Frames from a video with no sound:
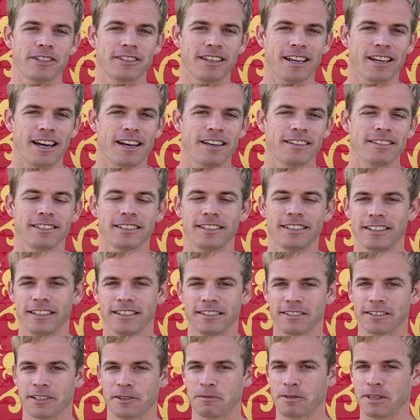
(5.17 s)
advertising,
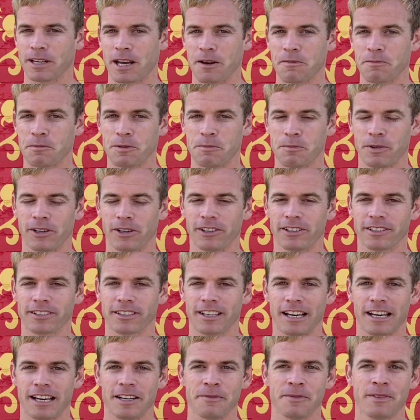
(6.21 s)
and sometimes
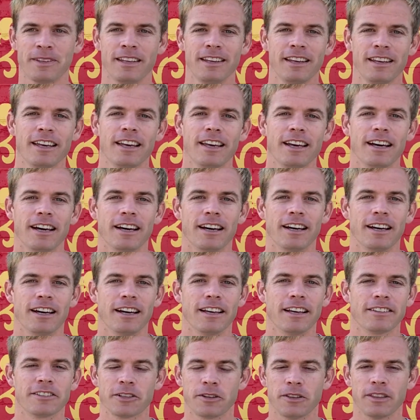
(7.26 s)
mural shop.
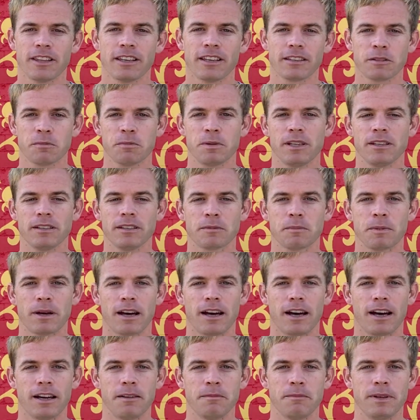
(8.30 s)
So this piece
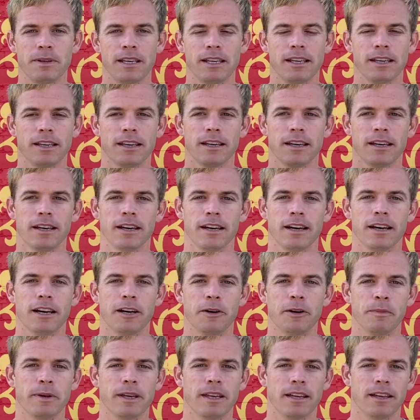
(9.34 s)
behind me,
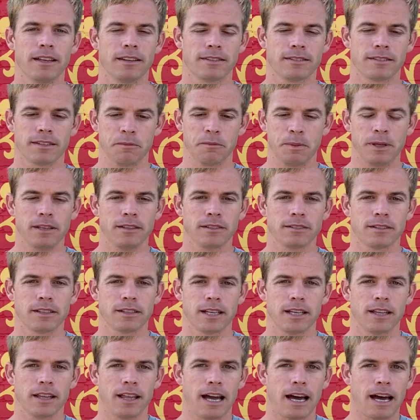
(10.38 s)
it's a piece
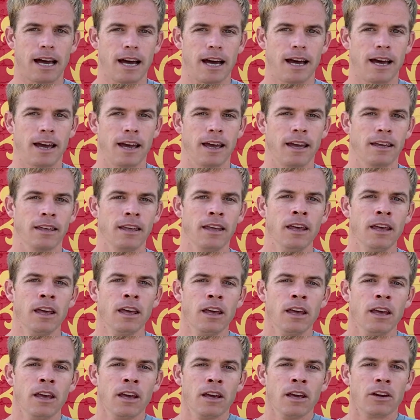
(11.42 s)
that I
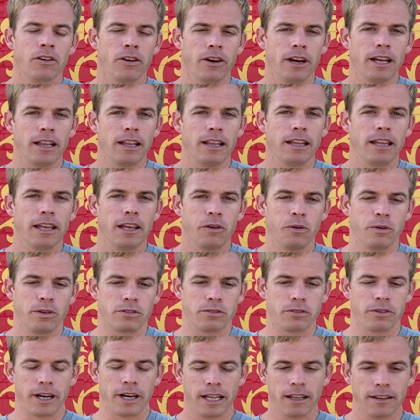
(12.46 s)
created. It
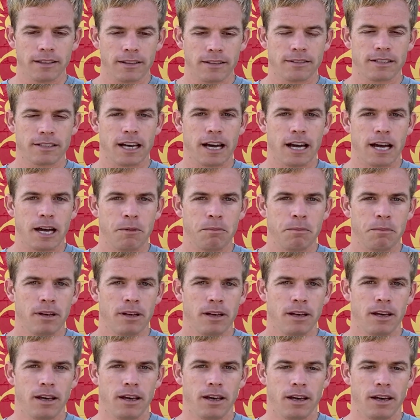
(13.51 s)
was right at the
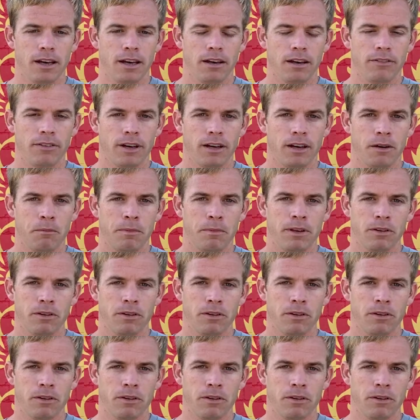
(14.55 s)
time of,